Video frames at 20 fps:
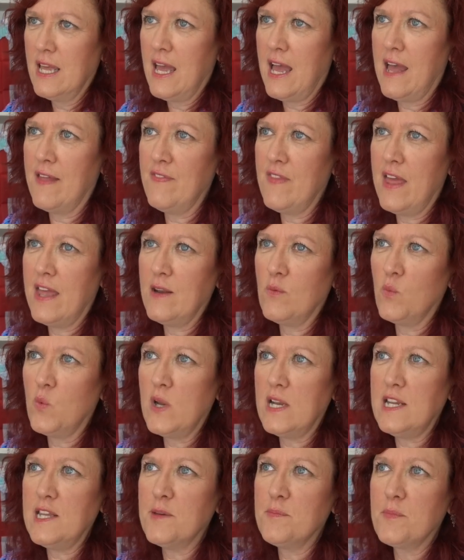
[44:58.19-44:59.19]
and then
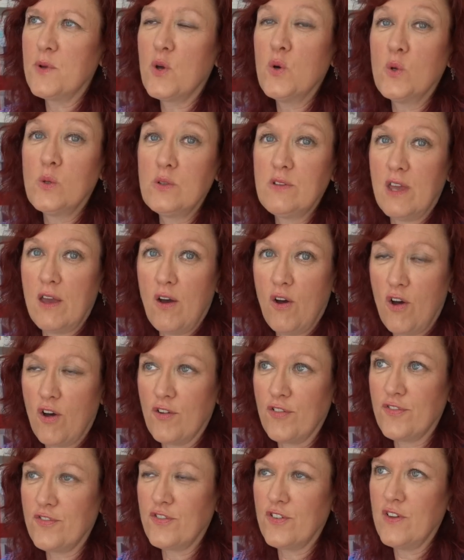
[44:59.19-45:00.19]
William called it
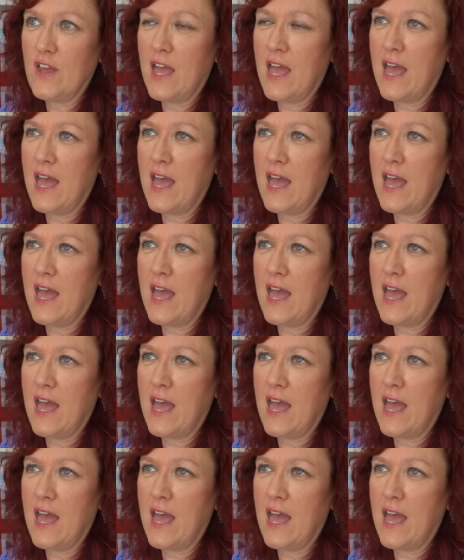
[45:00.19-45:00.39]
off,